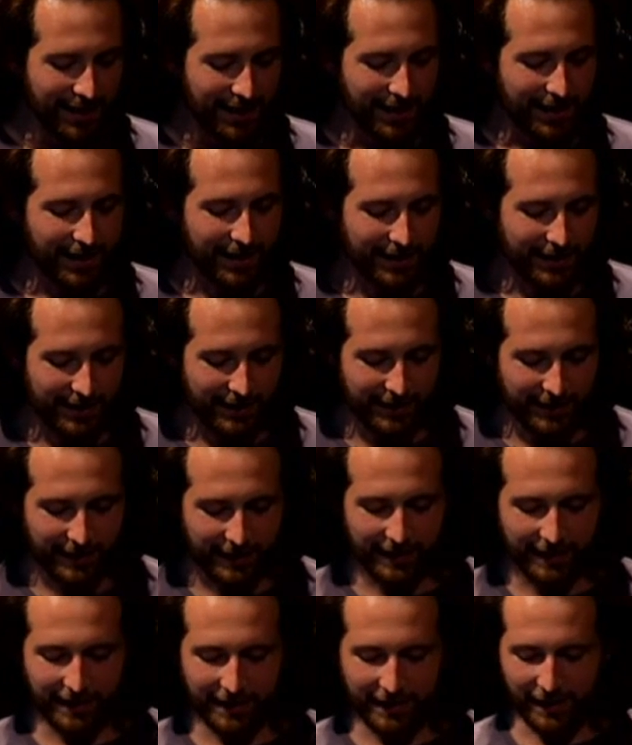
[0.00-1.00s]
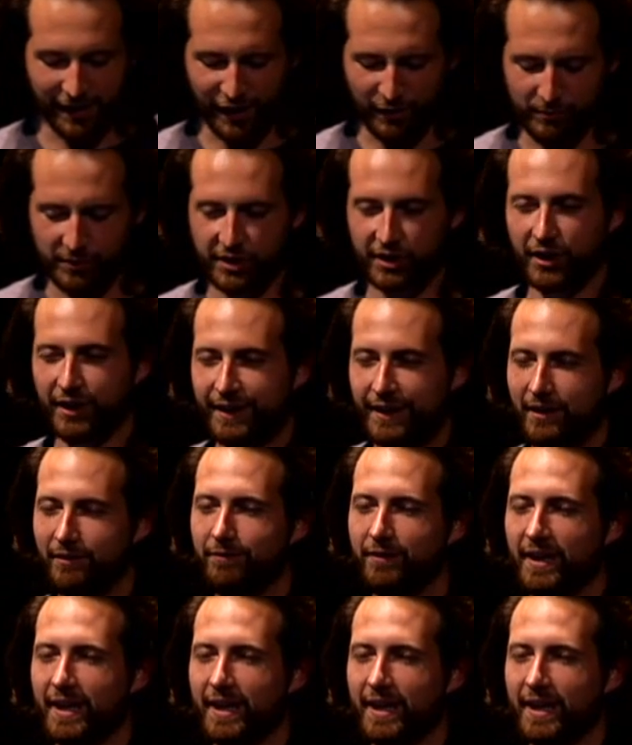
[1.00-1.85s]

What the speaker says: And I'm sure that if